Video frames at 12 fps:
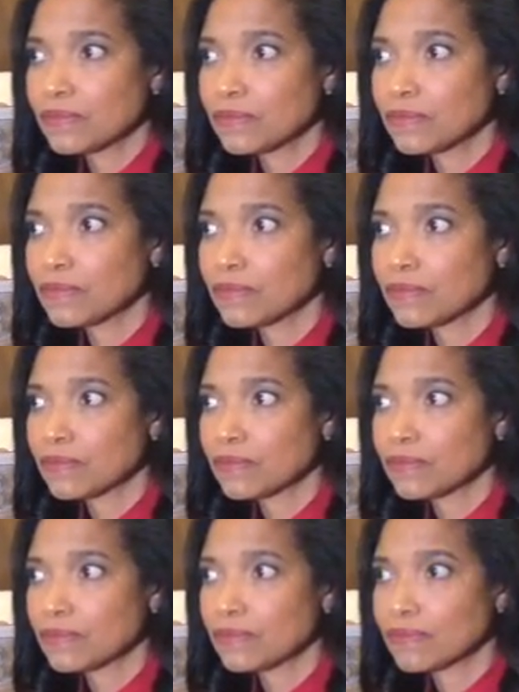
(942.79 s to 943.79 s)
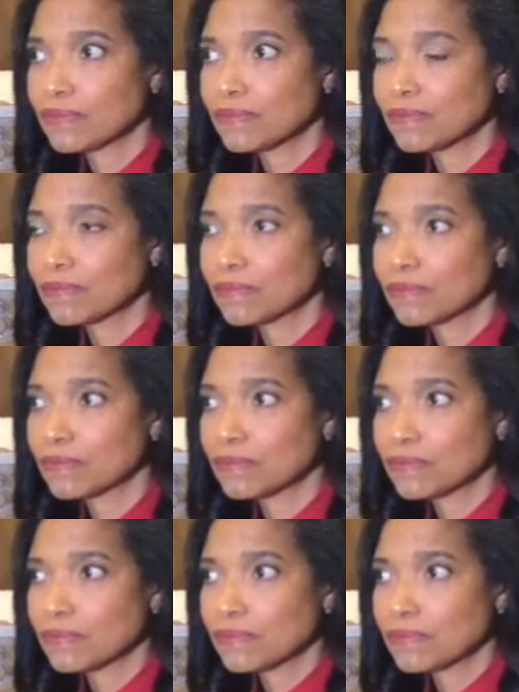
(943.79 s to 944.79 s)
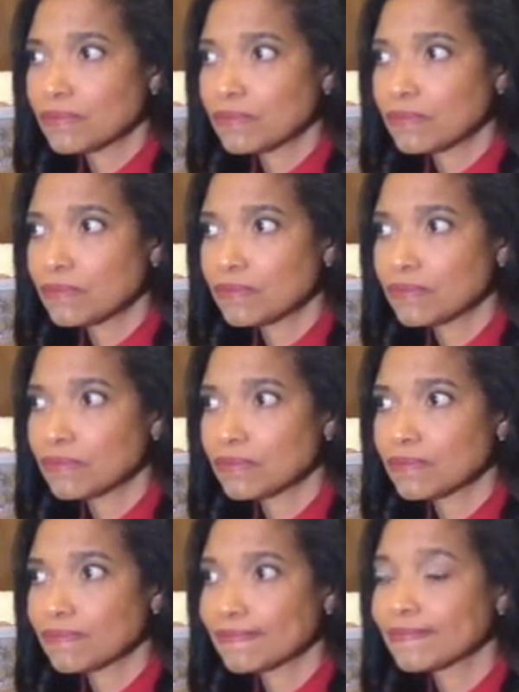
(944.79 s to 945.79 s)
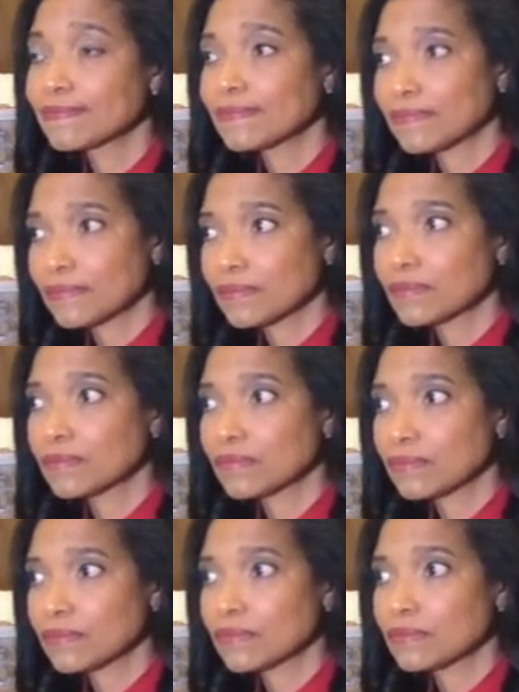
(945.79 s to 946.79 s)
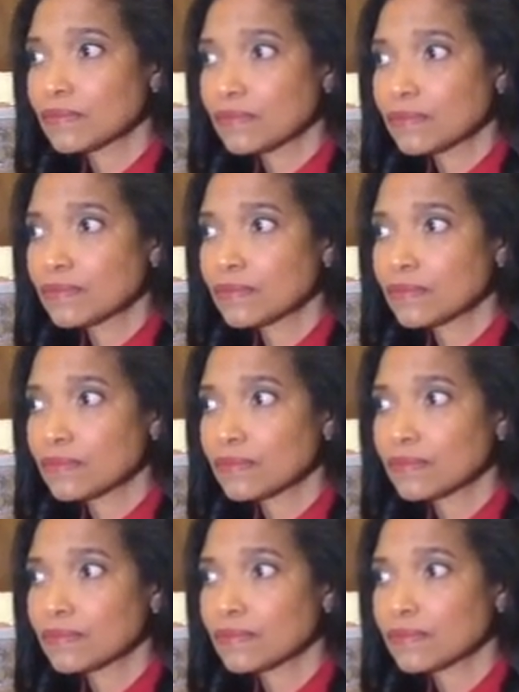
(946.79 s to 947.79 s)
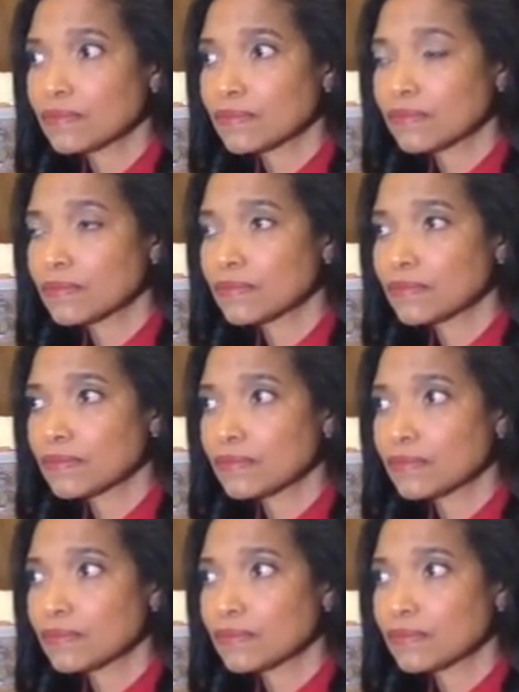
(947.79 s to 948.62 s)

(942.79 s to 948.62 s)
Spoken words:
[no speech]